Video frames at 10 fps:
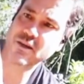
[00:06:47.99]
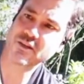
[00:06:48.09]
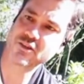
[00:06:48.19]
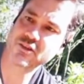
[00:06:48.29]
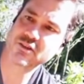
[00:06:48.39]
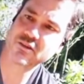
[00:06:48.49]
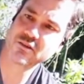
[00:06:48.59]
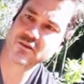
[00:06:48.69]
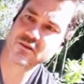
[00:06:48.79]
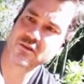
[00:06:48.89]
And it just
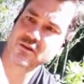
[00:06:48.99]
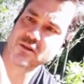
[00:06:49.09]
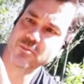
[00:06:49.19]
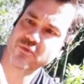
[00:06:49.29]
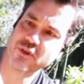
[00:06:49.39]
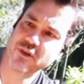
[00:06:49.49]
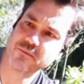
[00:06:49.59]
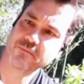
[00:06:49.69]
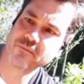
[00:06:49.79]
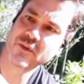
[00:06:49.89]
clips
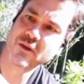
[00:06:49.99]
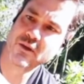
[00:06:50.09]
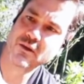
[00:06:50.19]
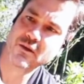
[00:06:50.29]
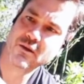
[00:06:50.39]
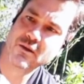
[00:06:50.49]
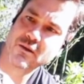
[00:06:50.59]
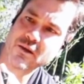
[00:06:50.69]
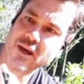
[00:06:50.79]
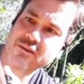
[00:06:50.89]
in.
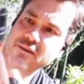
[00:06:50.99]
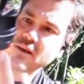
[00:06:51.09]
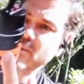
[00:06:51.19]
The nice